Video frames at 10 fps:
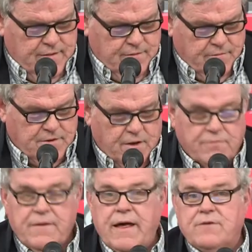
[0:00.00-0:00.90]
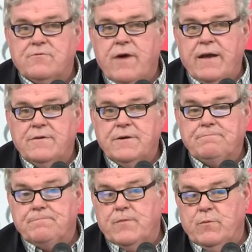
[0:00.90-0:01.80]
The result of that strategy?
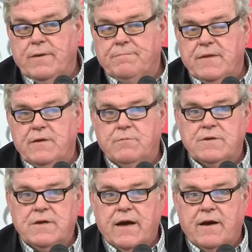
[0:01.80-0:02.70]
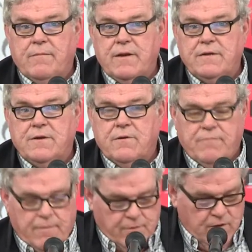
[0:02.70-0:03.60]
Well, here's what you got coming into
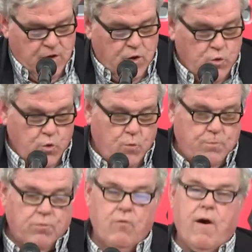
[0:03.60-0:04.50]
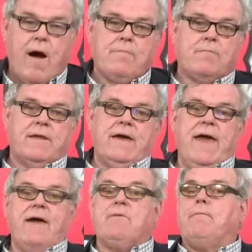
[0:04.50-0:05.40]
November. You probably
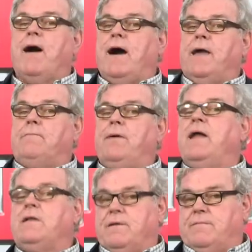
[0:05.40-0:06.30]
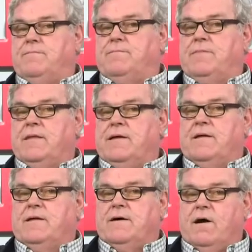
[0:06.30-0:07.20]
have, in my opinion,
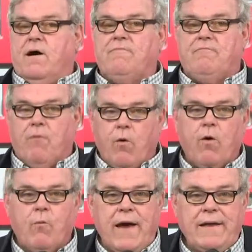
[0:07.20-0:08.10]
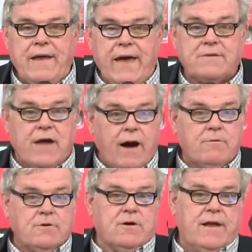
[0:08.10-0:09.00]
a four-way dance. I
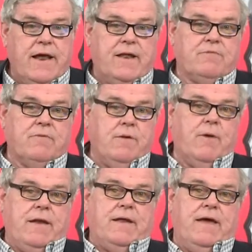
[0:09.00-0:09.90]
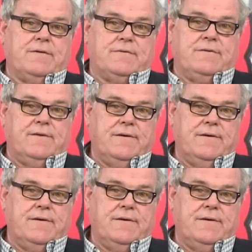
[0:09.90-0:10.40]
was looking at a three-way dance.